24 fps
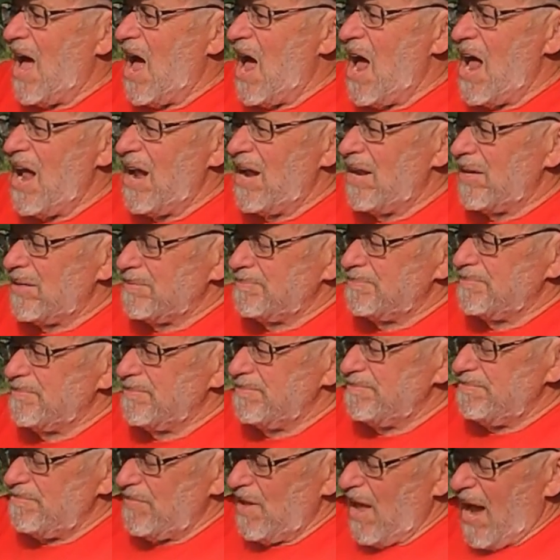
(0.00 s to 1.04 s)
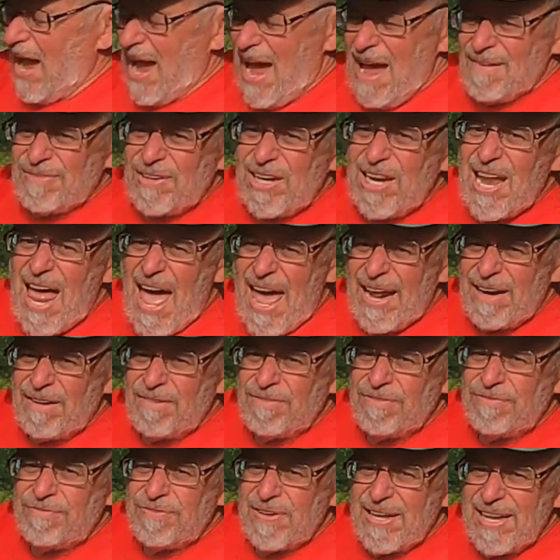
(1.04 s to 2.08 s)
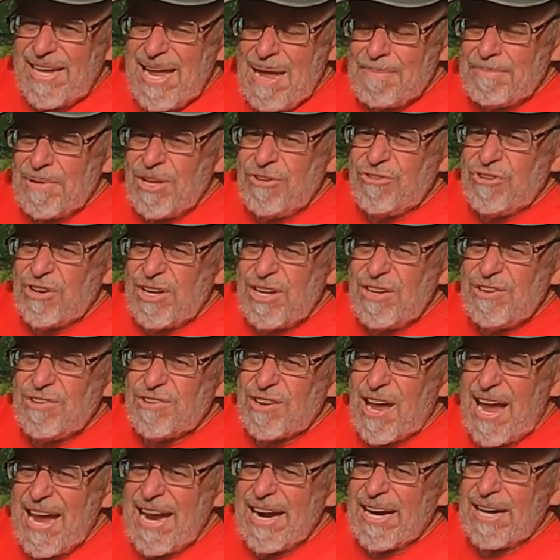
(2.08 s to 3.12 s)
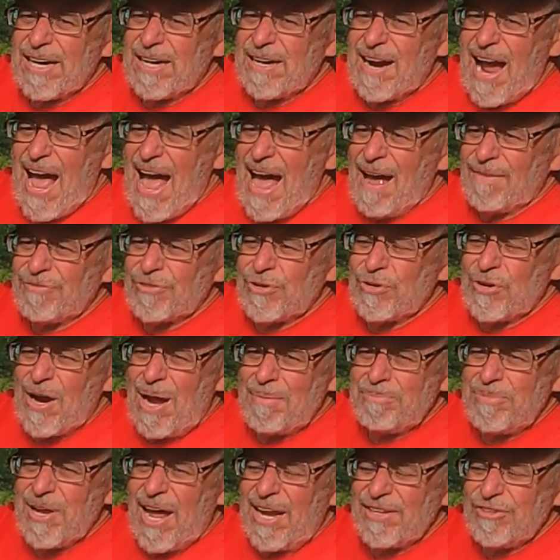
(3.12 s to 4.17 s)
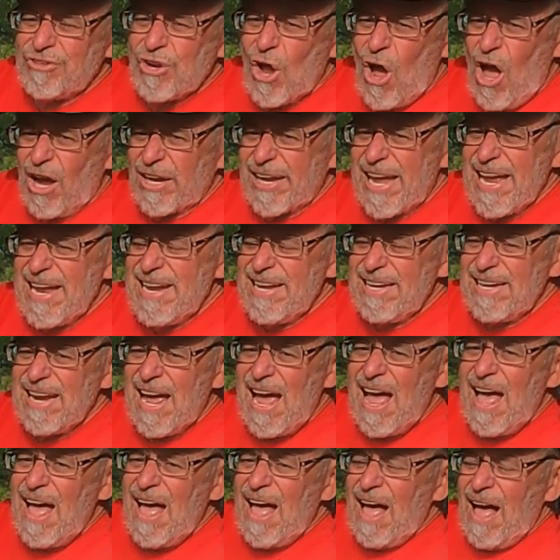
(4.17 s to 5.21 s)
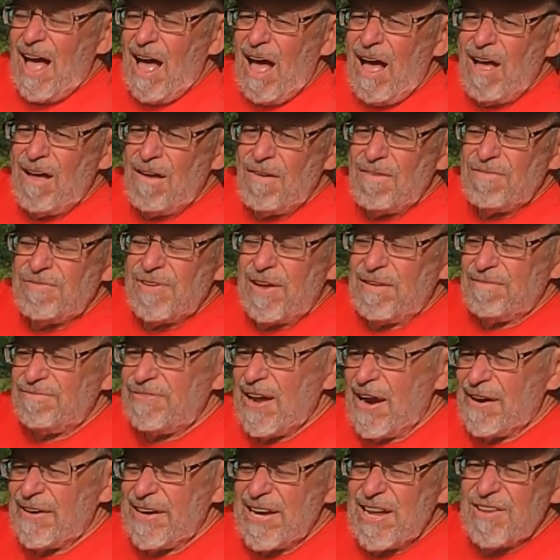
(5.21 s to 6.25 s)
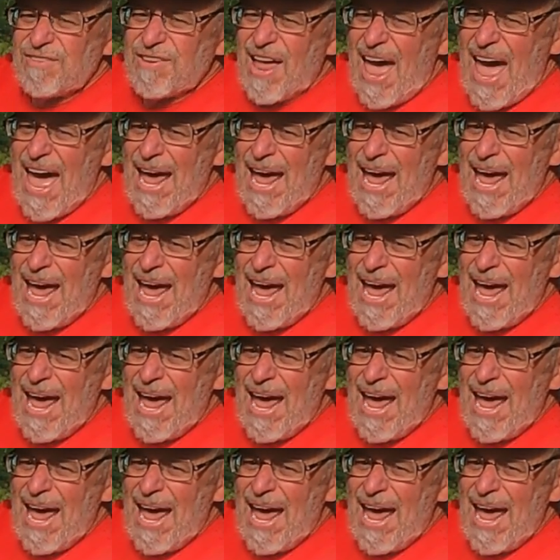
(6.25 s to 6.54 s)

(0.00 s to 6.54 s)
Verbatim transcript: I'll have a lot of images here after I'm done talking of various